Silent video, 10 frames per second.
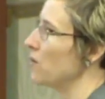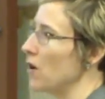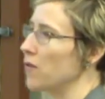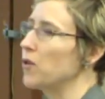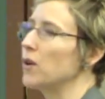you
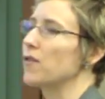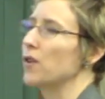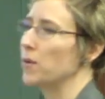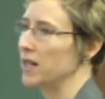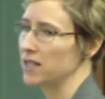a few
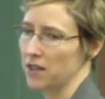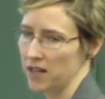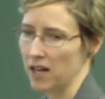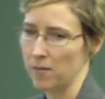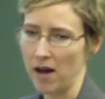different ways to
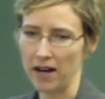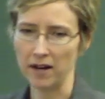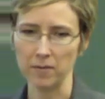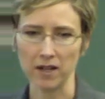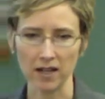think about
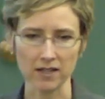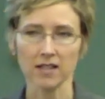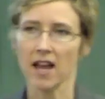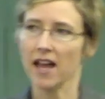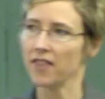it, because
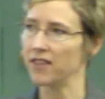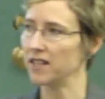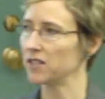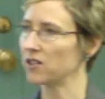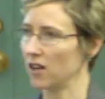
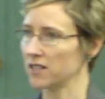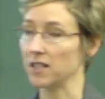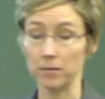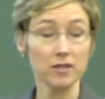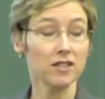these
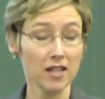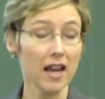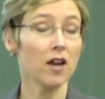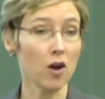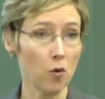concepts
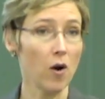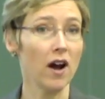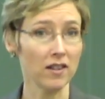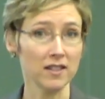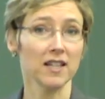take a
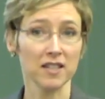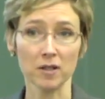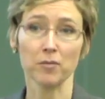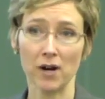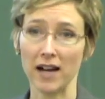while and take
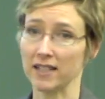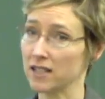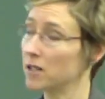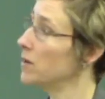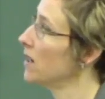some
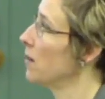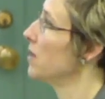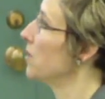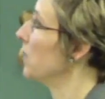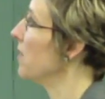practice to become
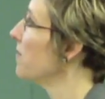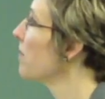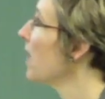intuitive.